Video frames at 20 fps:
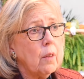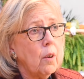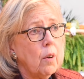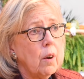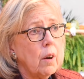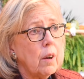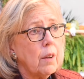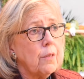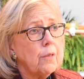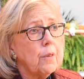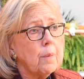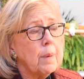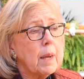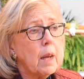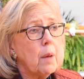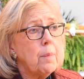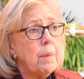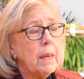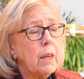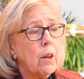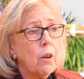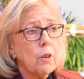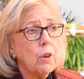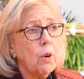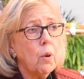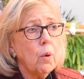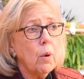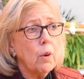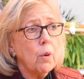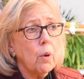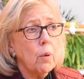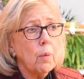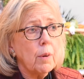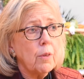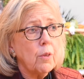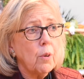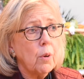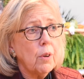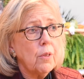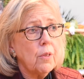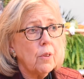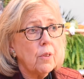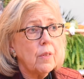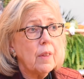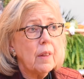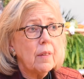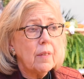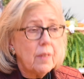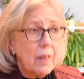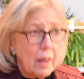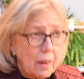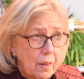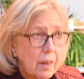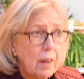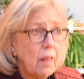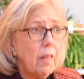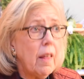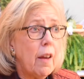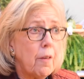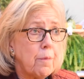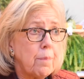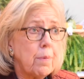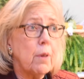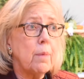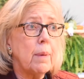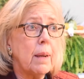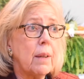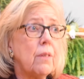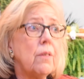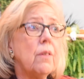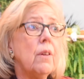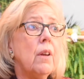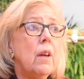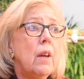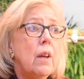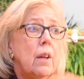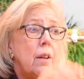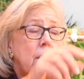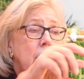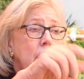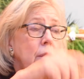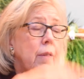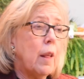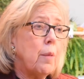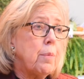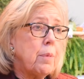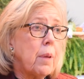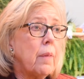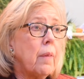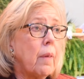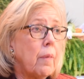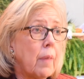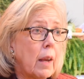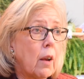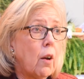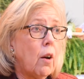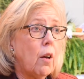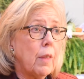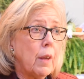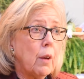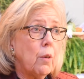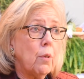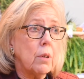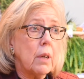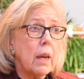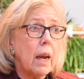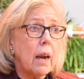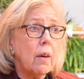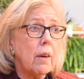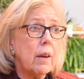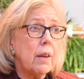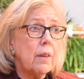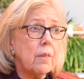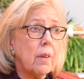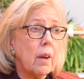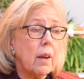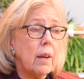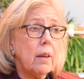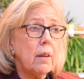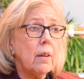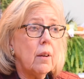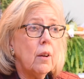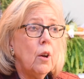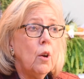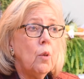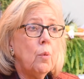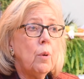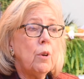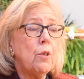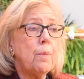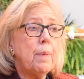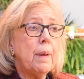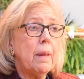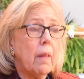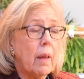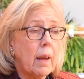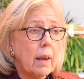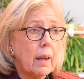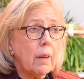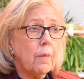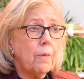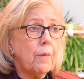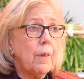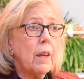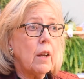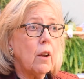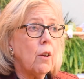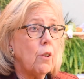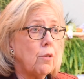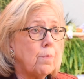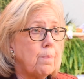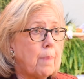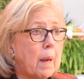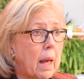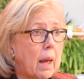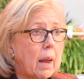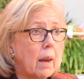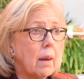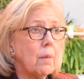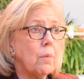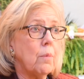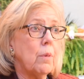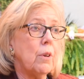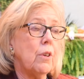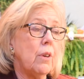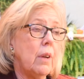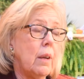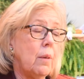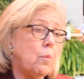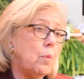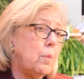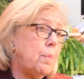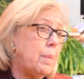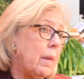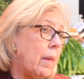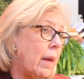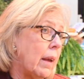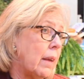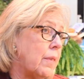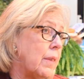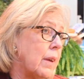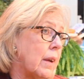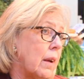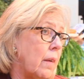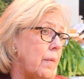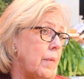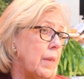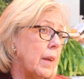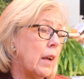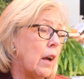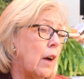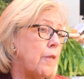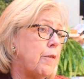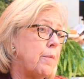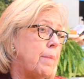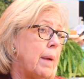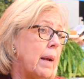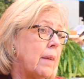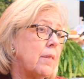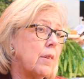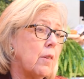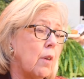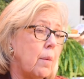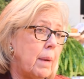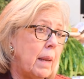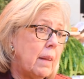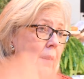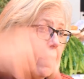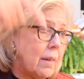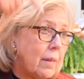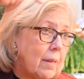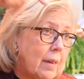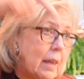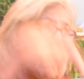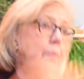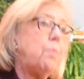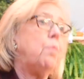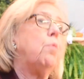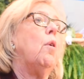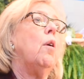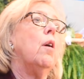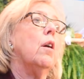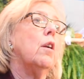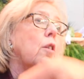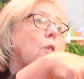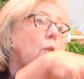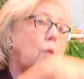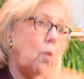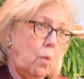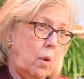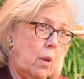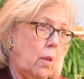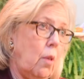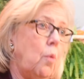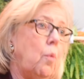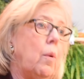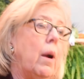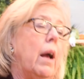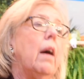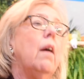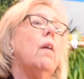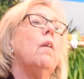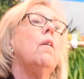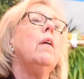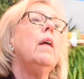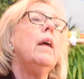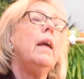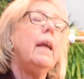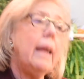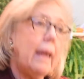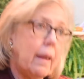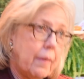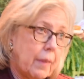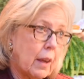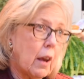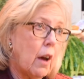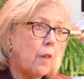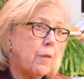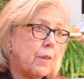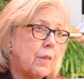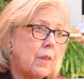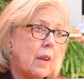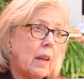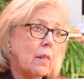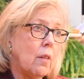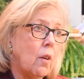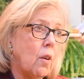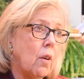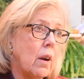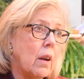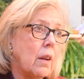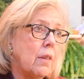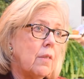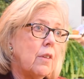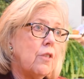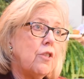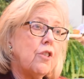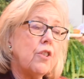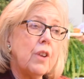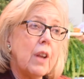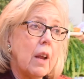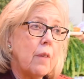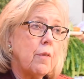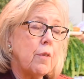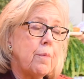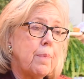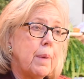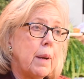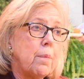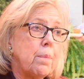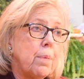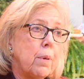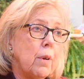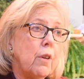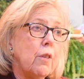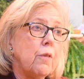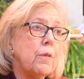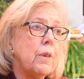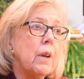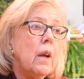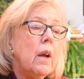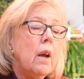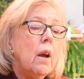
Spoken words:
Lawrence from a company called Corridor Resources. They still have permits to develop something that they call the Old Harry site, which would be like, if it goes bad, it would be like the Gulf of Mexico. I mean, it's a deep water oil well in the Gulf of St. Lawrence. It should never have been approved.